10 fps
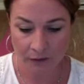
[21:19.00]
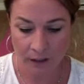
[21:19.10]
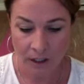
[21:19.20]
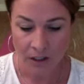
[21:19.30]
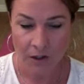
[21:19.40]

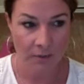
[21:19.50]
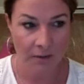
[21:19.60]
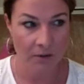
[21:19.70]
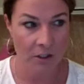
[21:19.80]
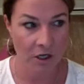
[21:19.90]
You know, when
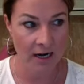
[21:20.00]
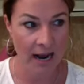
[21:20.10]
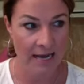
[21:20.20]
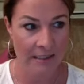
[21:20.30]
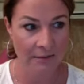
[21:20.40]
people started
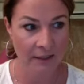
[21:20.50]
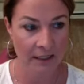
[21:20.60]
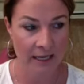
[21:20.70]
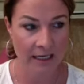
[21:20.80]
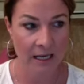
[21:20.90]
asking
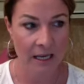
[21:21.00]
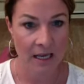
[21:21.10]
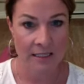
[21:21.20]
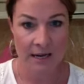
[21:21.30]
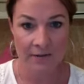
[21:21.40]
me like,
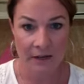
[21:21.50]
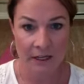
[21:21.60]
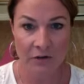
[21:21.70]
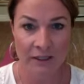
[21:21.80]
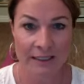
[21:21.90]

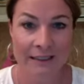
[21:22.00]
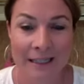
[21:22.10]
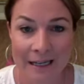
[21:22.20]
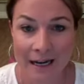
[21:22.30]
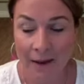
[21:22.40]
Stephanie, you need to
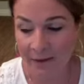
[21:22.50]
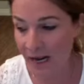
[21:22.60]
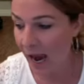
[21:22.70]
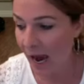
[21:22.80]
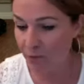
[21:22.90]
lead. I
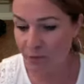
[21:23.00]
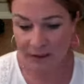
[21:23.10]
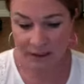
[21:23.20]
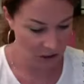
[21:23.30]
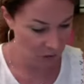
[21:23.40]
mean, I
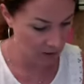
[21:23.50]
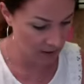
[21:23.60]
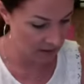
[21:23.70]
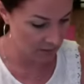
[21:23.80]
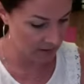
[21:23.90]
really just
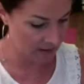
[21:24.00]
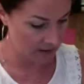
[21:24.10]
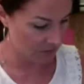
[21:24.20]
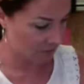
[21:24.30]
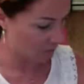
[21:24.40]
wanted this
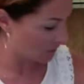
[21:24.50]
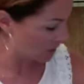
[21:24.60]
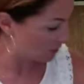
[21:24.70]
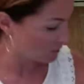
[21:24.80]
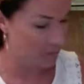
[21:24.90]
business to
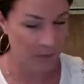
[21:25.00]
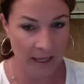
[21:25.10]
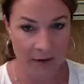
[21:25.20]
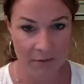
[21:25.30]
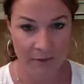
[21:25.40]

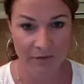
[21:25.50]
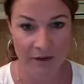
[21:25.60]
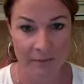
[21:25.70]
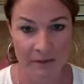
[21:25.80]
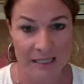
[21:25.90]
play with my
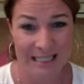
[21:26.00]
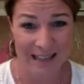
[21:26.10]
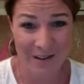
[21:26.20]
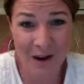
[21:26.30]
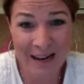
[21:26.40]
friend
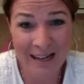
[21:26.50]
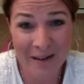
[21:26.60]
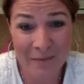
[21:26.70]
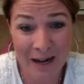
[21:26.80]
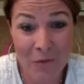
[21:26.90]
Melissa, right?
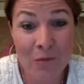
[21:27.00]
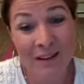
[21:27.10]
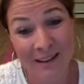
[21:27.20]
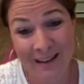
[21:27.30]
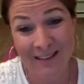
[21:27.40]
I mean, I
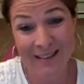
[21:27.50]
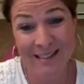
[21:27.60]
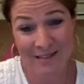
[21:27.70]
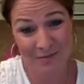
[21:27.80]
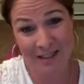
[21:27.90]
really,
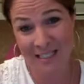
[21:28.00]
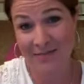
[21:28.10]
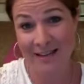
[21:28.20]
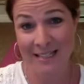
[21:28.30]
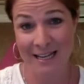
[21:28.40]
let's
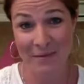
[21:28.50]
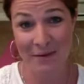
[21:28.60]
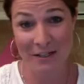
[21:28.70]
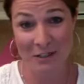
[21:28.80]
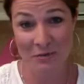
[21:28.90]
face it. I
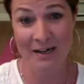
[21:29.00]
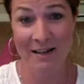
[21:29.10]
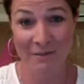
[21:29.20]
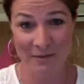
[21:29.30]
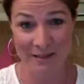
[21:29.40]
mean, just wanted to
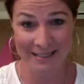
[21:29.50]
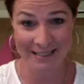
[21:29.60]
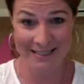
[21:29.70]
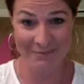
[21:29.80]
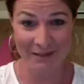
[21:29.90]
have a
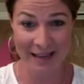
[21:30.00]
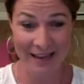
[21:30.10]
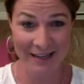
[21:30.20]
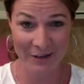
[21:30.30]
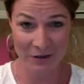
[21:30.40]
business and play
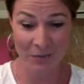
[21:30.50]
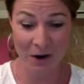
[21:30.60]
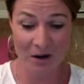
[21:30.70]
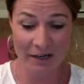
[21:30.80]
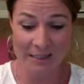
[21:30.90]
and go to
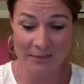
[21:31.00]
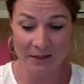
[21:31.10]
parties.